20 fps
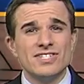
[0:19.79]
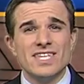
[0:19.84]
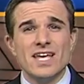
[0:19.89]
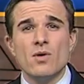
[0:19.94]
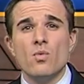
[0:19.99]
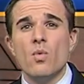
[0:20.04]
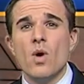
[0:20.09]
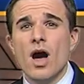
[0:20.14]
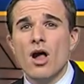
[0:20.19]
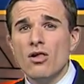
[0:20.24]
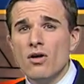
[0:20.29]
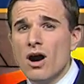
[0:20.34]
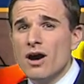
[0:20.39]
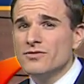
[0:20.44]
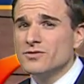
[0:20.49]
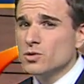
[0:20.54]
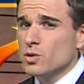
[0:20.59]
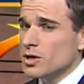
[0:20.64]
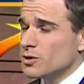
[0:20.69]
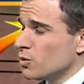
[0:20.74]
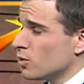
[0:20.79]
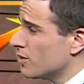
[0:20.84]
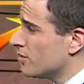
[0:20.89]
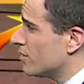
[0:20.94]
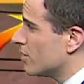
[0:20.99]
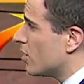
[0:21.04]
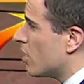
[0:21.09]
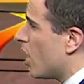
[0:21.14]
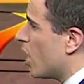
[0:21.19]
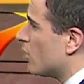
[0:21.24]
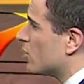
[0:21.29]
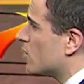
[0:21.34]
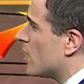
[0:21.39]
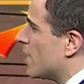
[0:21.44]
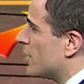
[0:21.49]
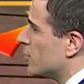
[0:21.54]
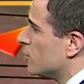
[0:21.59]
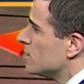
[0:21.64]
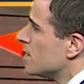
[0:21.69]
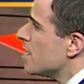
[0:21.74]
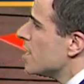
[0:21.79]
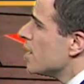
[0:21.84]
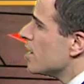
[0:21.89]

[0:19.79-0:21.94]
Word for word: to stay well off to our north in Colorado.